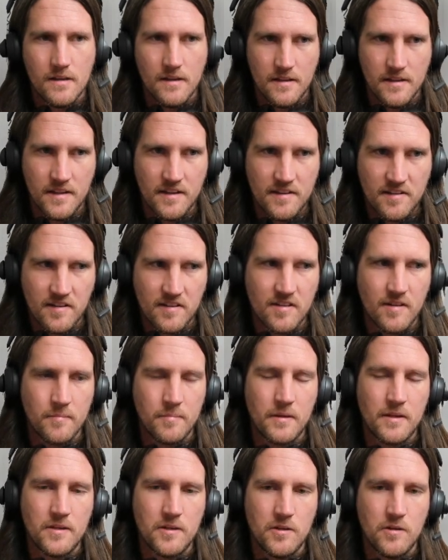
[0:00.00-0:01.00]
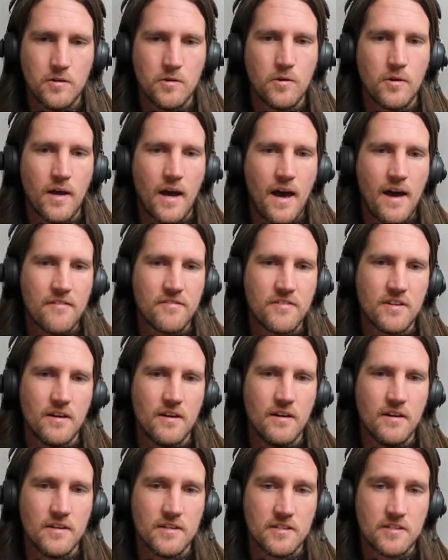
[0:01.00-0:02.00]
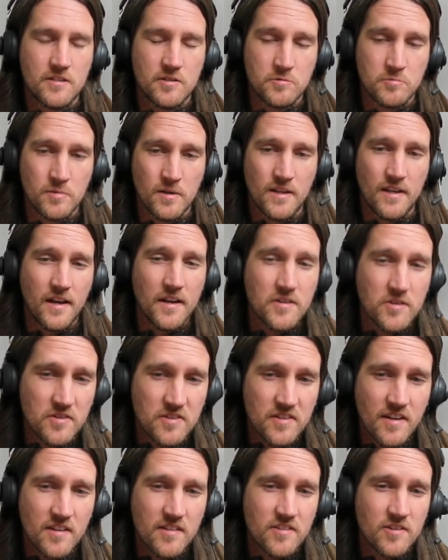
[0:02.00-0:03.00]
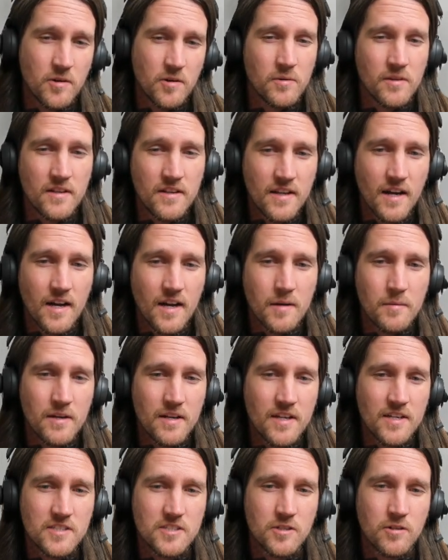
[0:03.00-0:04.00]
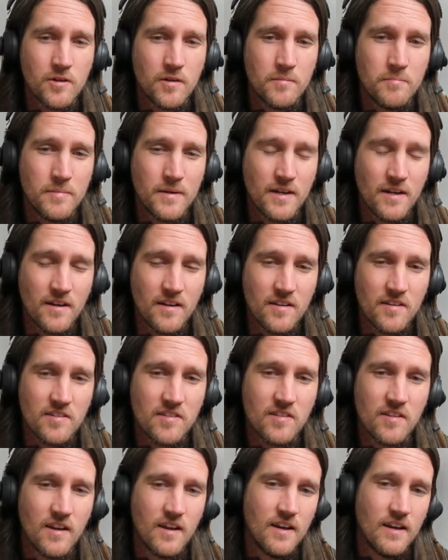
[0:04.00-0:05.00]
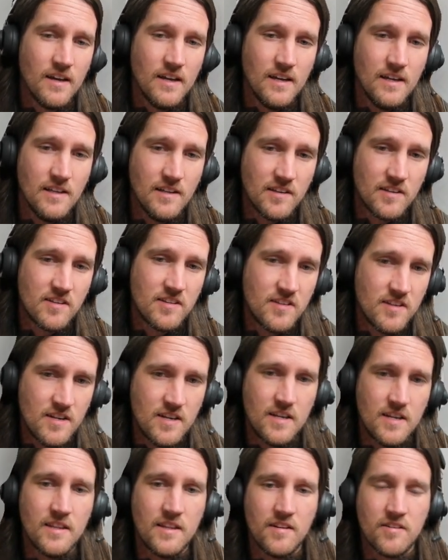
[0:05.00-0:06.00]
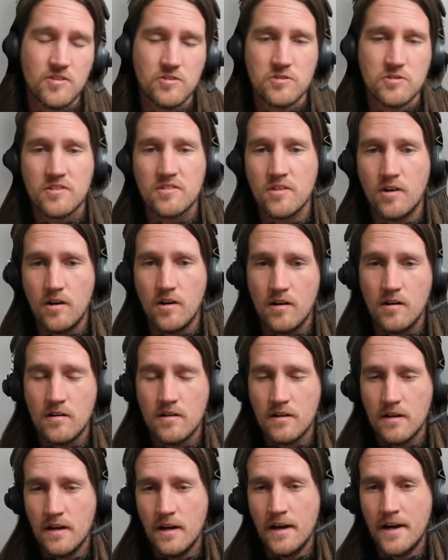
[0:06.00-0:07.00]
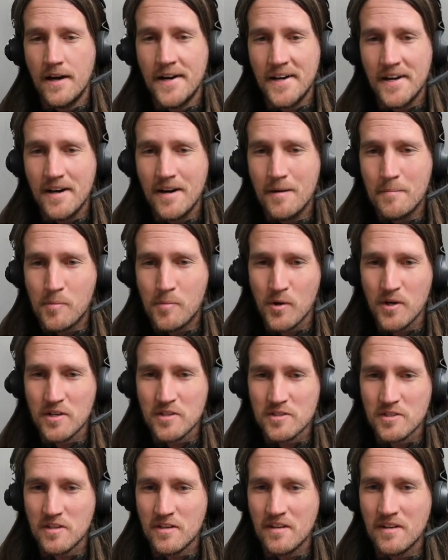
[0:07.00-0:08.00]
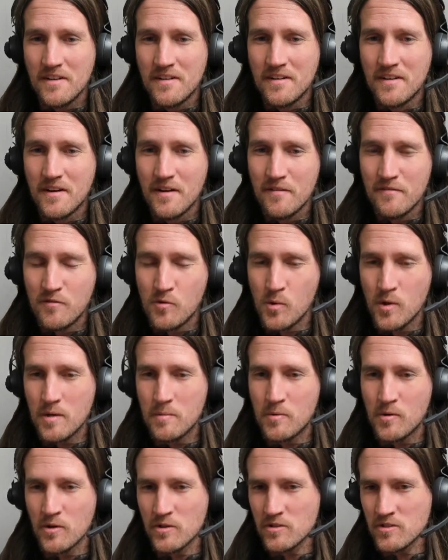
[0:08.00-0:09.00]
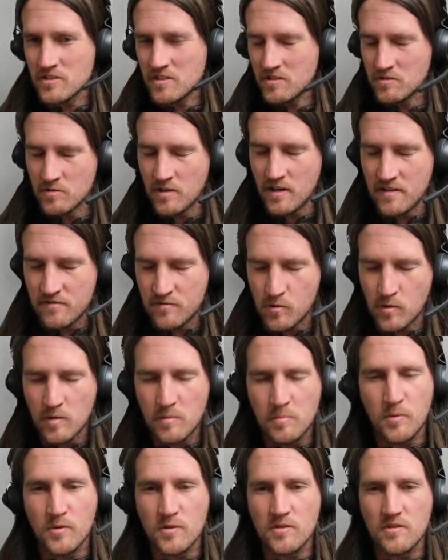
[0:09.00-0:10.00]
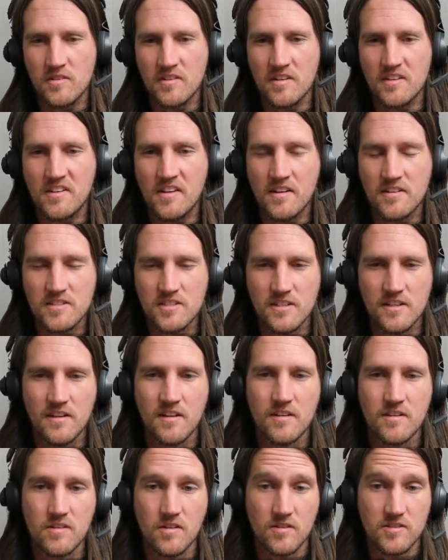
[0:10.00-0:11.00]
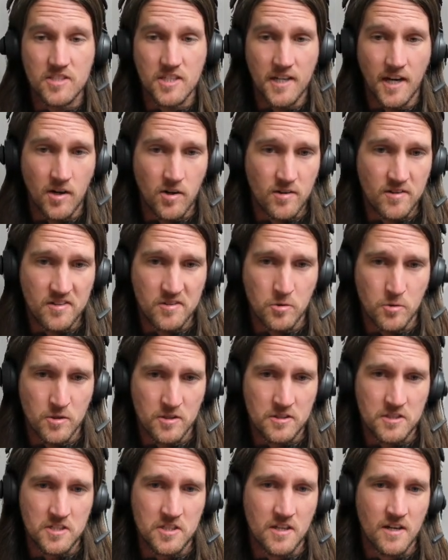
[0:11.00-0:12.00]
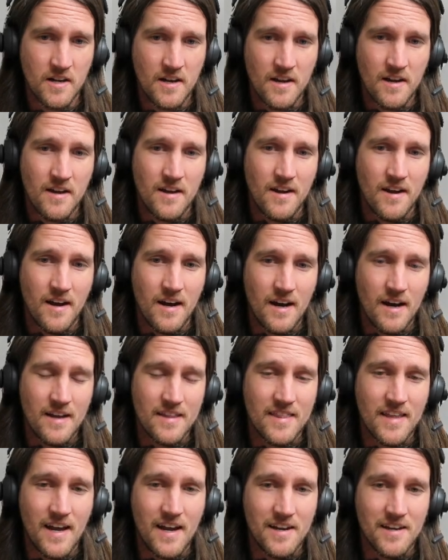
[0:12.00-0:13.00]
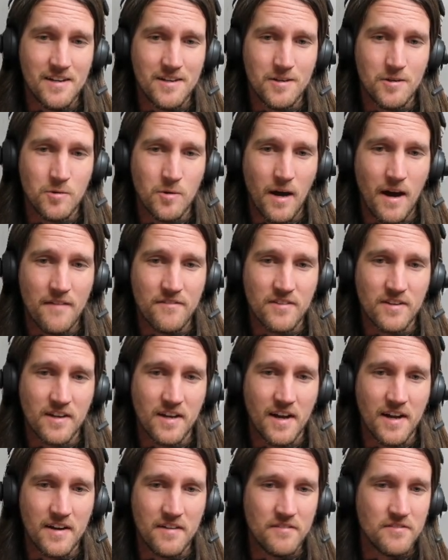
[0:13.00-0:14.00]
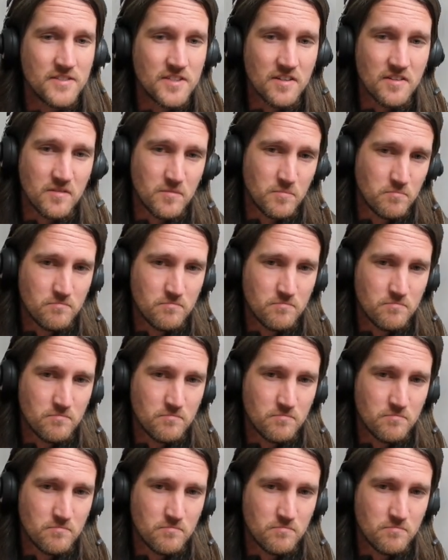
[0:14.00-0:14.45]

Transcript: this is something you'd have to really understand, start with the documentation on, because in C, these are just all a pointer to void pointers, an array of void pointers, essentially. So it's generic storage that you have to kind of just